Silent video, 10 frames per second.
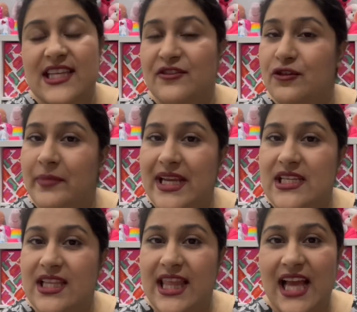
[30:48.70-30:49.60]
you've made it
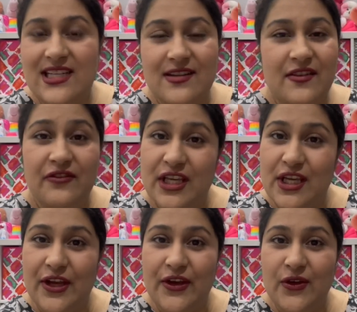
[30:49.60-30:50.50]
to the end of the
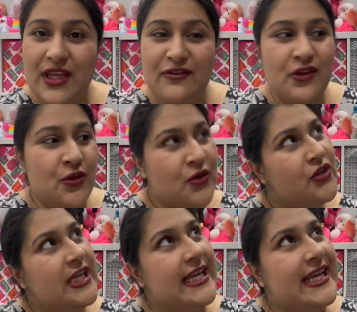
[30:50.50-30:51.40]
video, if you
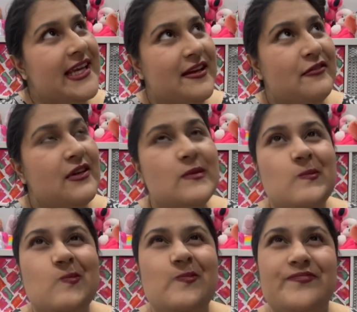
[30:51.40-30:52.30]
could leave,
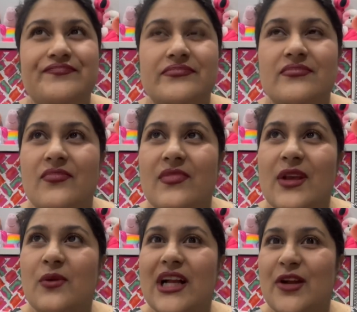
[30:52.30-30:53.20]
hmm,
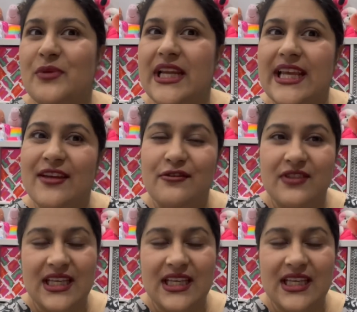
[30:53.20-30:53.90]
what can we leave?